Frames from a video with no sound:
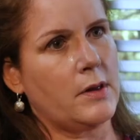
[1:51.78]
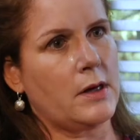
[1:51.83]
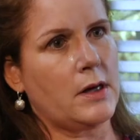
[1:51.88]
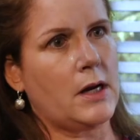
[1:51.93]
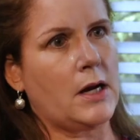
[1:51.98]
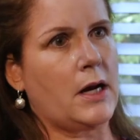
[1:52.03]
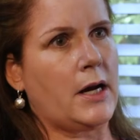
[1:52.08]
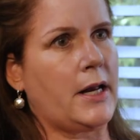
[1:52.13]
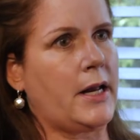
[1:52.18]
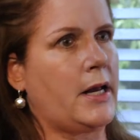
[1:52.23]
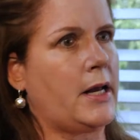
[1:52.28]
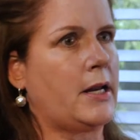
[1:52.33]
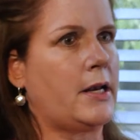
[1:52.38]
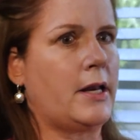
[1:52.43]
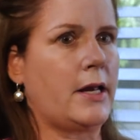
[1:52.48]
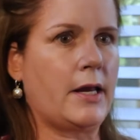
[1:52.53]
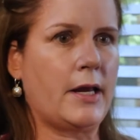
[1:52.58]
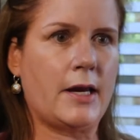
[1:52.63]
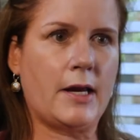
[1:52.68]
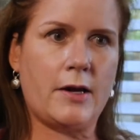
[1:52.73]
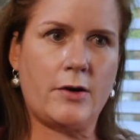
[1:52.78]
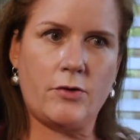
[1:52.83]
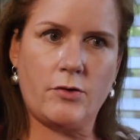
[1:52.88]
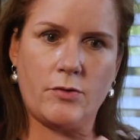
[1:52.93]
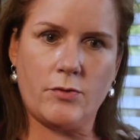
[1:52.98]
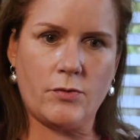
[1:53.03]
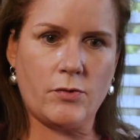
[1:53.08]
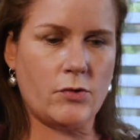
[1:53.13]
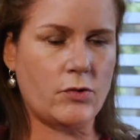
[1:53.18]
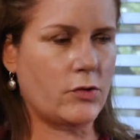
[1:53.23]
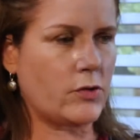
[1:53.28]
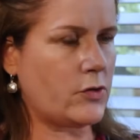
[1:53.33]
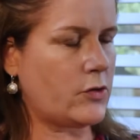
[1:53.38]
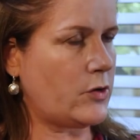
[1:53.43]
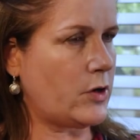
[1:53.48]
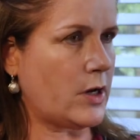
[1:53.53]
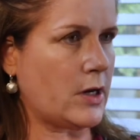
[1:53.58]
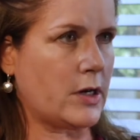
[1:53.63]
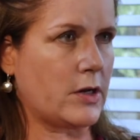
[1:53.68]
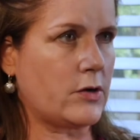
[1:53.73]
I had a
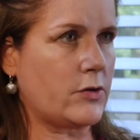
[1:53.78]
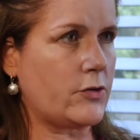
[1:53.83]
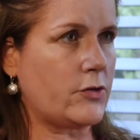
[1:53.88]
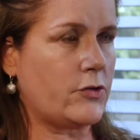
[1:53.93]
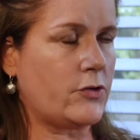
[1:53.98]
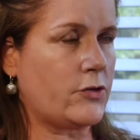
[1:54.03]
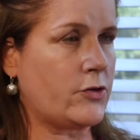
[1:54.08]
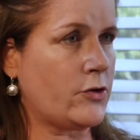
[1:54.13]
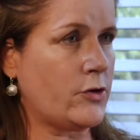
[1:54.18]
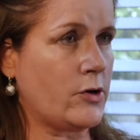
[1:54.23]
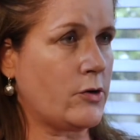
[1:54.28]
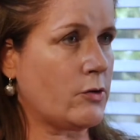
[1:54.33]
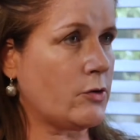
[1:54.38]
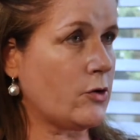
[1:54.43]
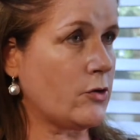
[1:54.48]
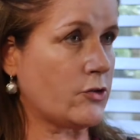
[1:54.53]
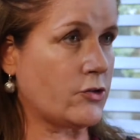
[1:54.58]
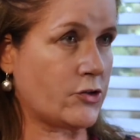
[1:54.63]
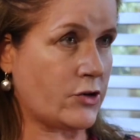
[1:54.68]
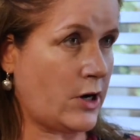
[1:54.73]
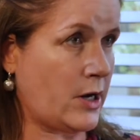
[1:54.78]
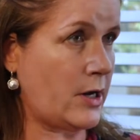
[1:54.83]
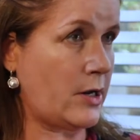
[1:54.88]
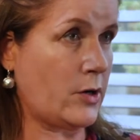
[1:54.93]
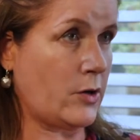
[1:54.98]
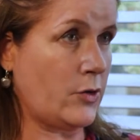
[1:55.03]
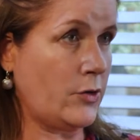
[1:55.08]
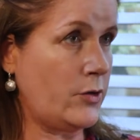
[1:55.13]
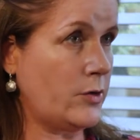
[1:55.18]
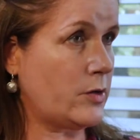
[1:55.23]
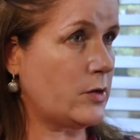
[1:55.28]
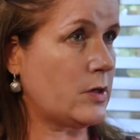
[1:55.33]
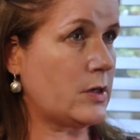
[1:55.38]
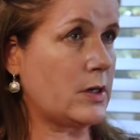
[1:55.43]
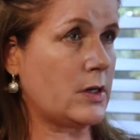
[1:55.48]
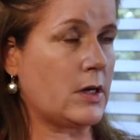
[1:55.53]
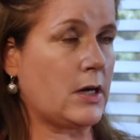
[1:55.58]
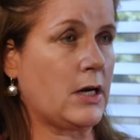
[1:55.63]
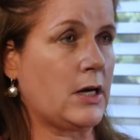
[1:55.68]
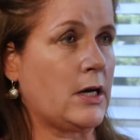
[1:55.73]
2-year-old child.
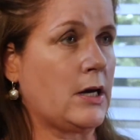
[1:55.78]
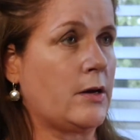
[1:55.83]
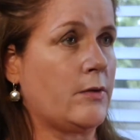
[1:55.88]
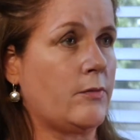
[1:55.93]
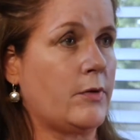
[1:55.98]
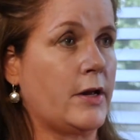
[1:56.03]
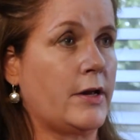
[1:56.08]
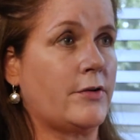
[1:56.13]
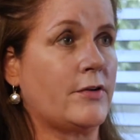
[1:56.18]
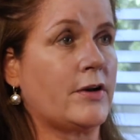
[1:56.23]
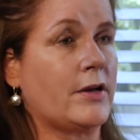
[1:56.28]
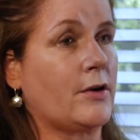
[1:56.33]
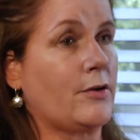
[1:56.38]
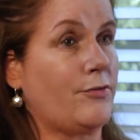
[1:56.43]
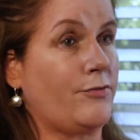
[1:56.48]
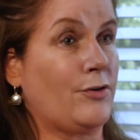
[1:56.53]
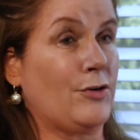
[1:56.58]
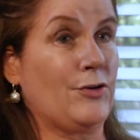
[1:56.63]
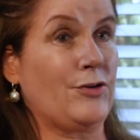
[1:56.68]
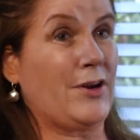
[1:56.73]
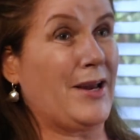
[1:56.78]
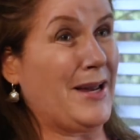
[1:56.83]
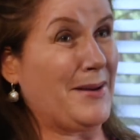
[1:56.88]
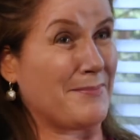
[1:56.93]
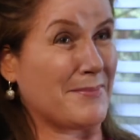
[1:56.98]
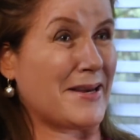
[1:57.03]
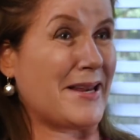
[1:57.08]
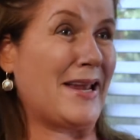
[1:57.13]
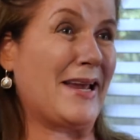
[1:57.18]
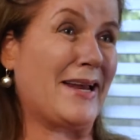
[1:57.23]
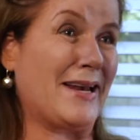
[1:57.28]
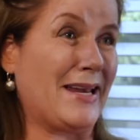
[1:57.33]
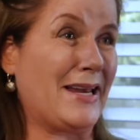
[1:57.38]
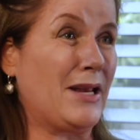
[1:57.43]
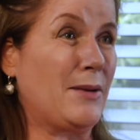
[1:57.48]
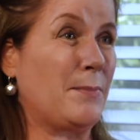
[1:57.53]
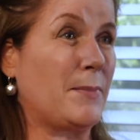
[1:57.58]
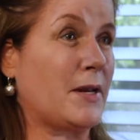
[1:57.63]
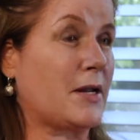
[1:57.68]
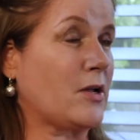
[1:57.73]
We had to get a full-time nanny
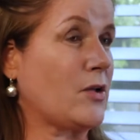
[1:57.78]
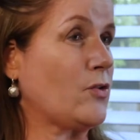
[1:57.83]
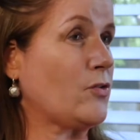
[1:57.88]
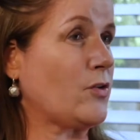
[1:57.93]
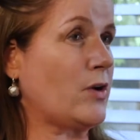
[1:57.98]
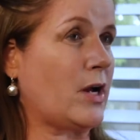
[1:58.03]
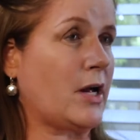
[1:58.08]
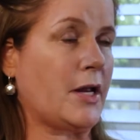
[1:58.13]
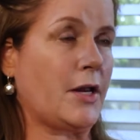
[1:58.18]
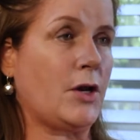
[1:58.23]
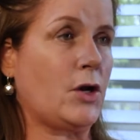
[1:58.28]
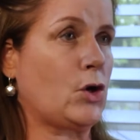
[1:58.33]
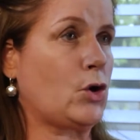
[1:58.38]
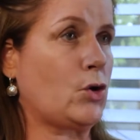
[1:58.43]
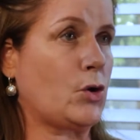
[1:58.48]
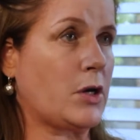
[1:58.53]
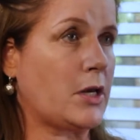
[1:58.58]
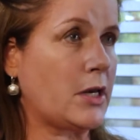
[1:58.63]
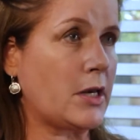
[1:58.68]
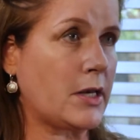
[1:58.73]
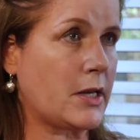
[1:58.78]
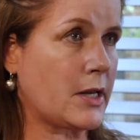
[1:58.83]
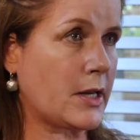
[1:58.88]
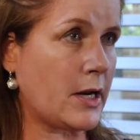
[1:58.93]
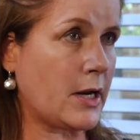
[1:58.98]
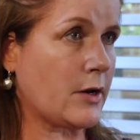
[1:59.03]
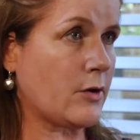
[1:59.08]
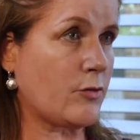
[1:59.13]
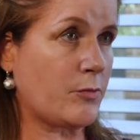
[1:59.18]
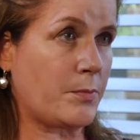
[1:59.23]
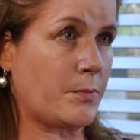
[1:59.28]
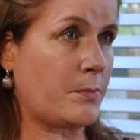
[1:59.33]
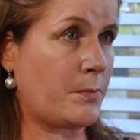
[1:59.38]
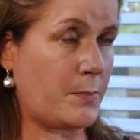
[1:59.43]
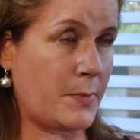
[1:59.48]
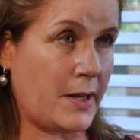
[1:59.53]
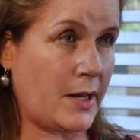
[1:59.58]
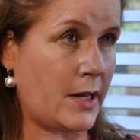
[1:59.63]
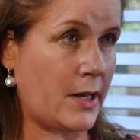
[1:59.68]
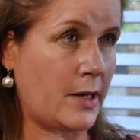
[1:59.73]
because I couldn't get out of
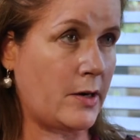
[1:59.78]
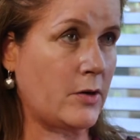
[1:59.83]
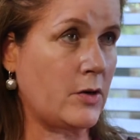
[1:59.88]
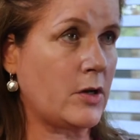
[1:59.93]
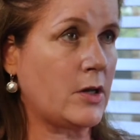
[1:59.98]
bed.